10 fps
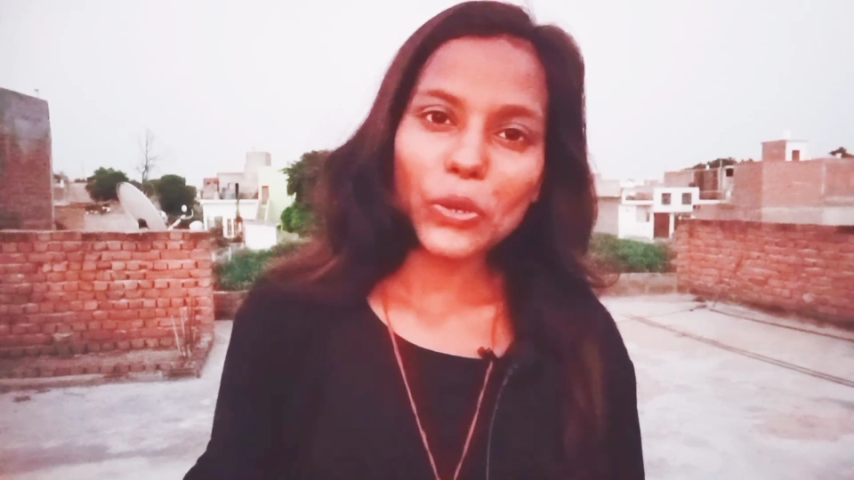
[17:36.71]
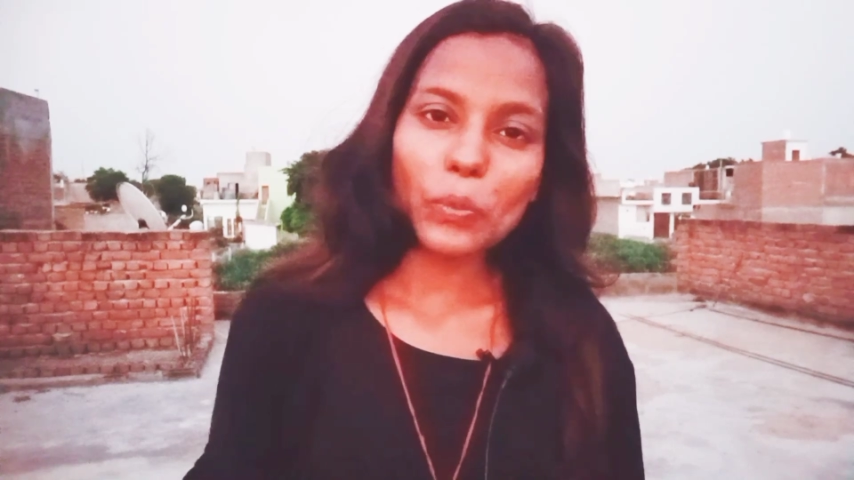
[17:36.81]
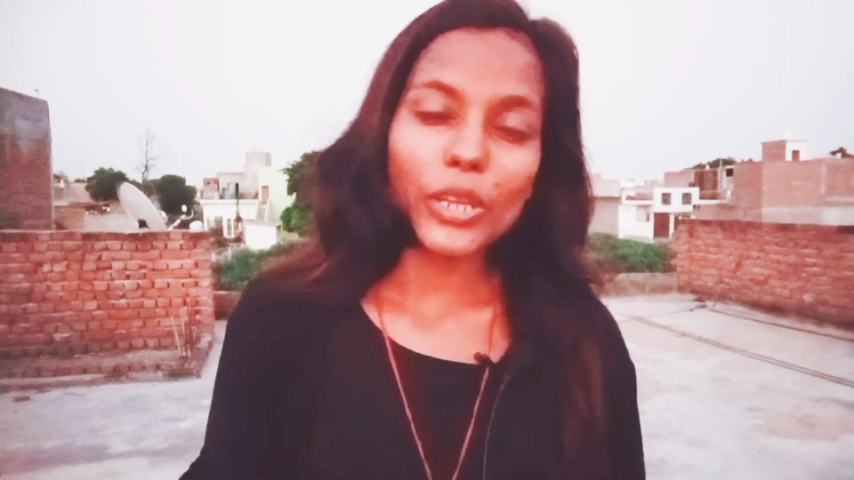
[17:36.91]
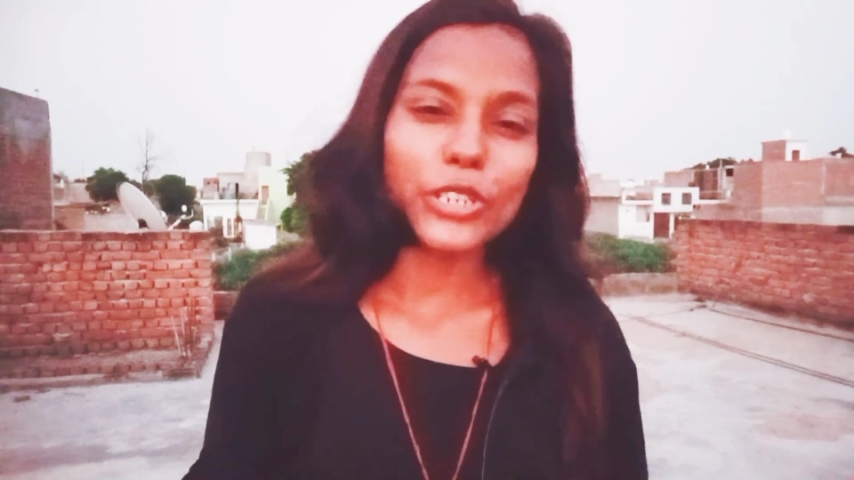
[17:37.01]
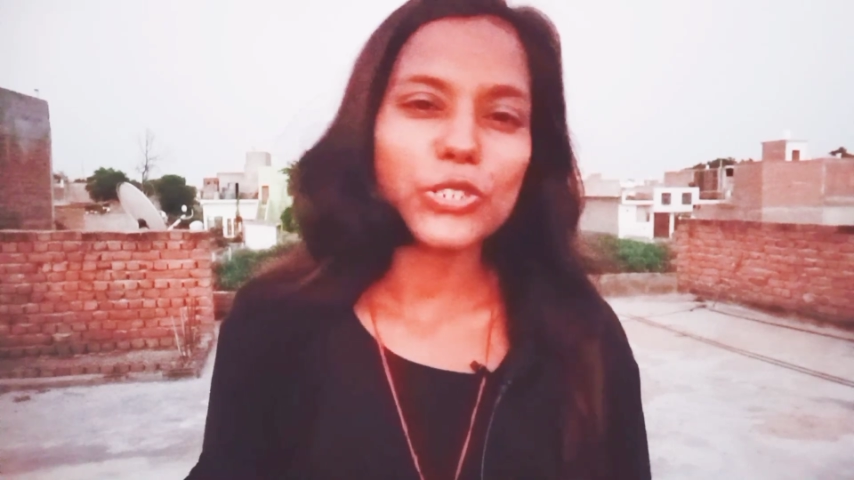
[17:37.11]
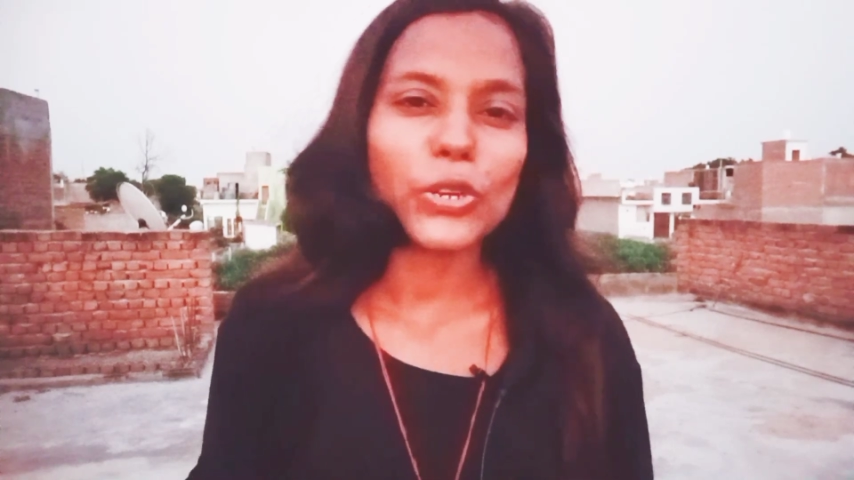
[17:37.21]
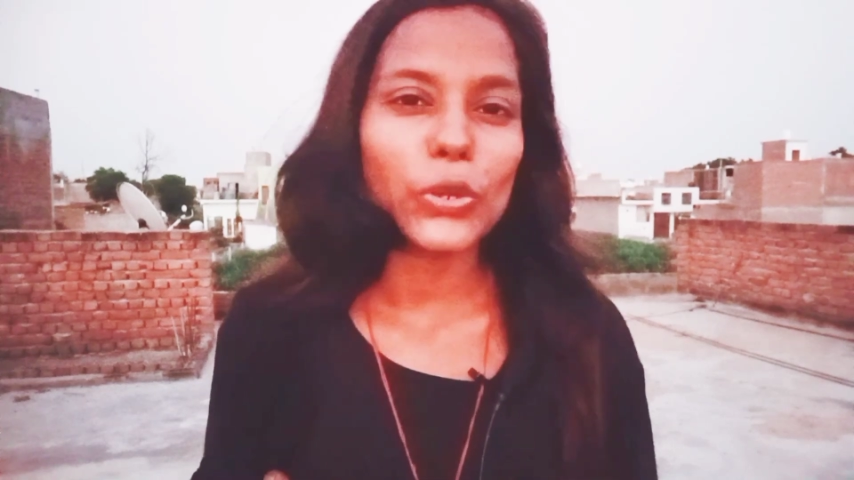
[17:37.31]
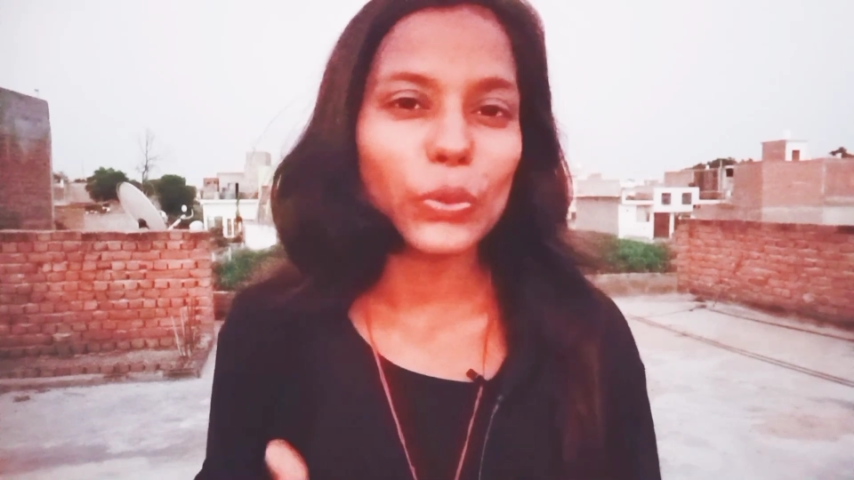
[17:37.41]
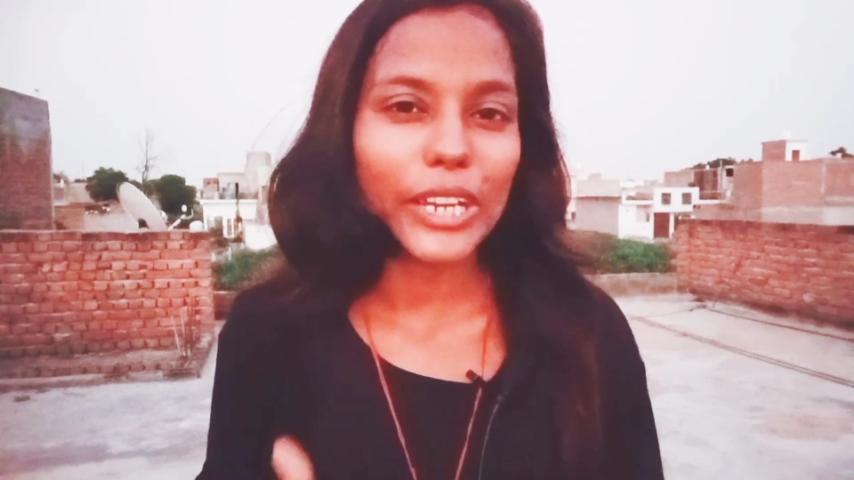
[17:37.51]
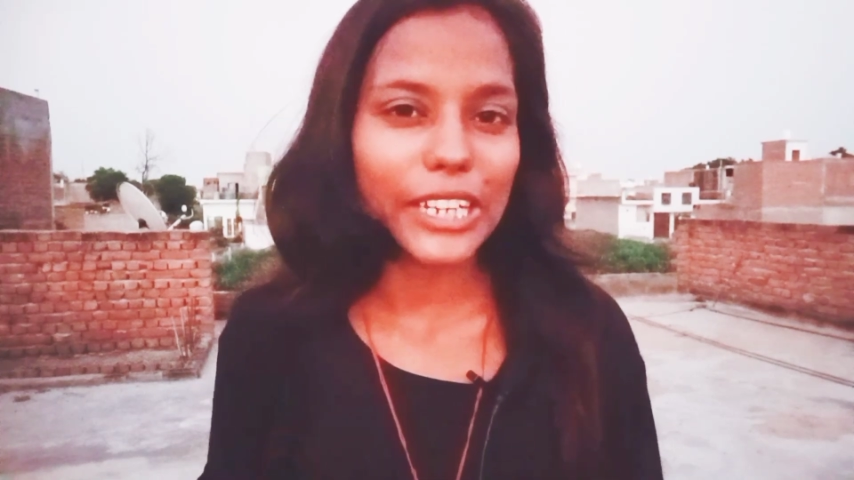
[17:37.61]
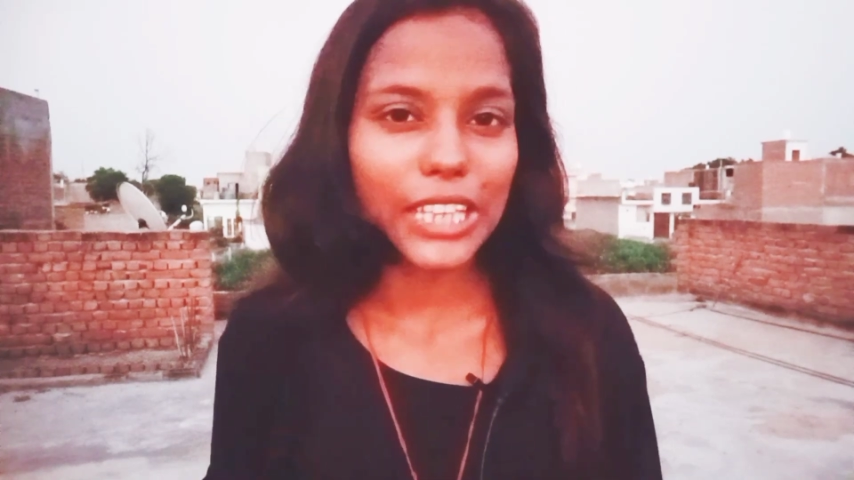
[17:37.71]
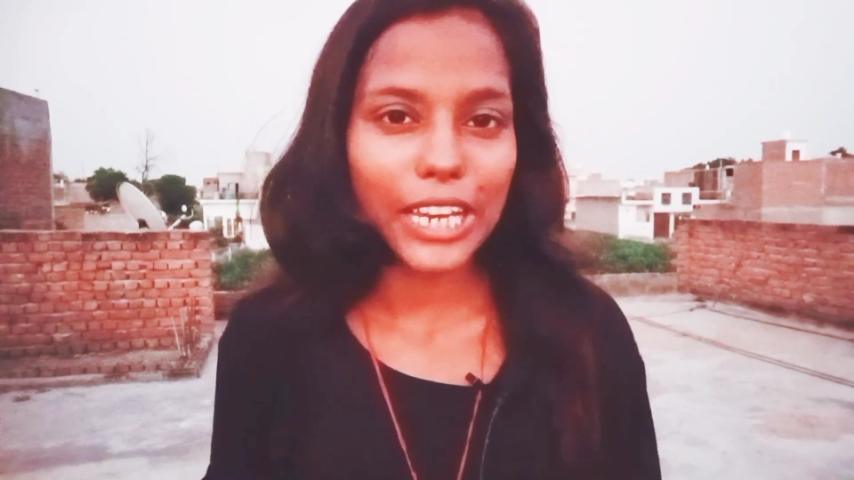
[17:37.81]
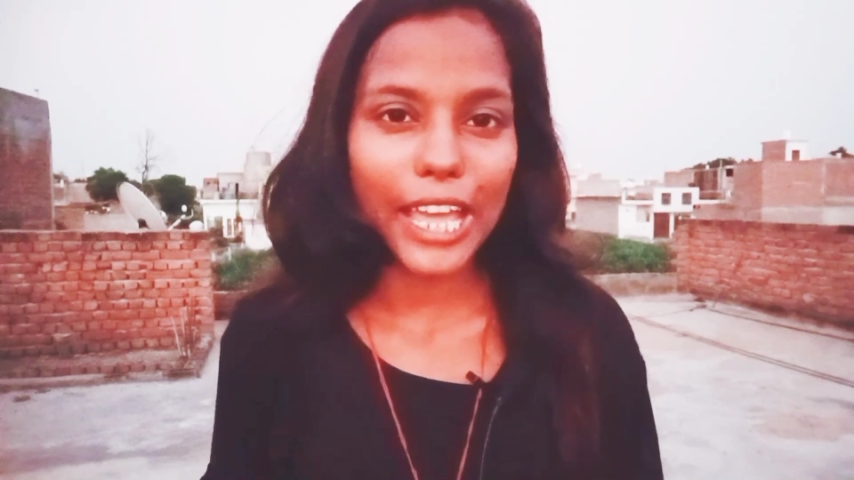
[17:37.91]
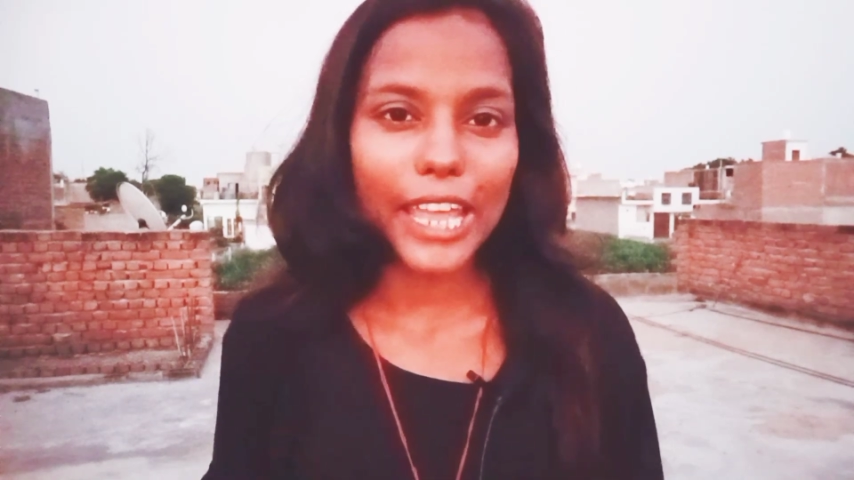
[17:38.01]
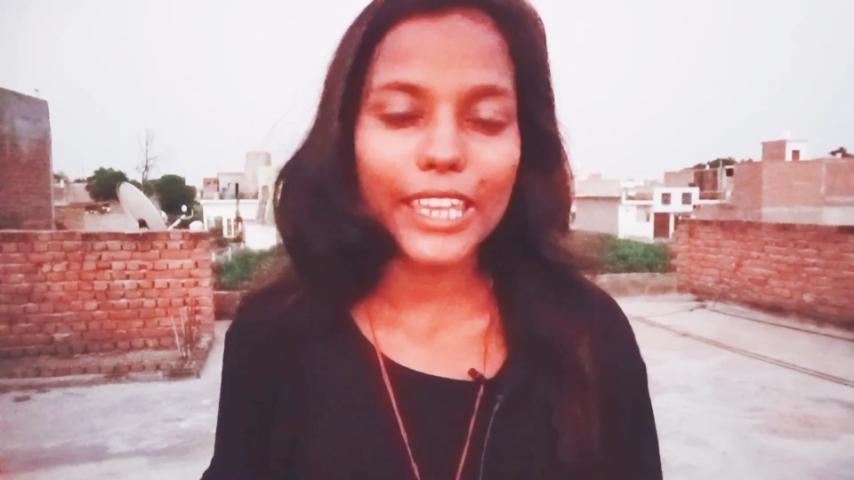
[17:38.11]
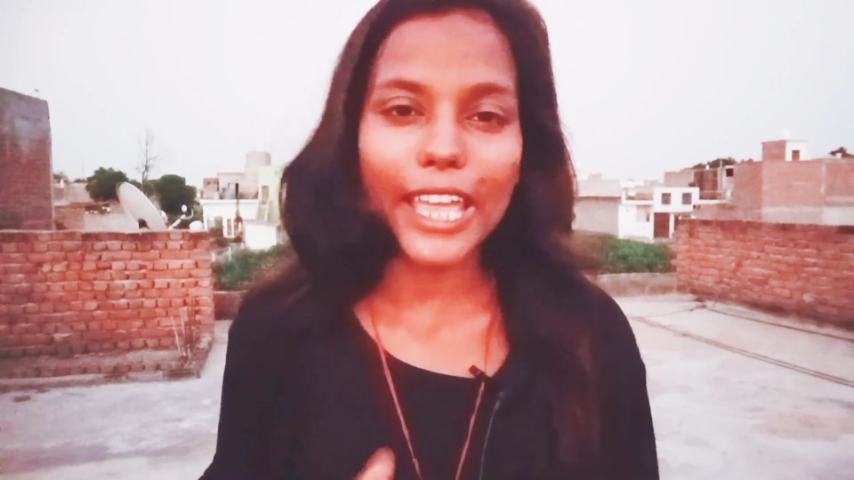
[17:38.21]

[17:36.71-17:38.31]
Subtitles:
make sure to hit the like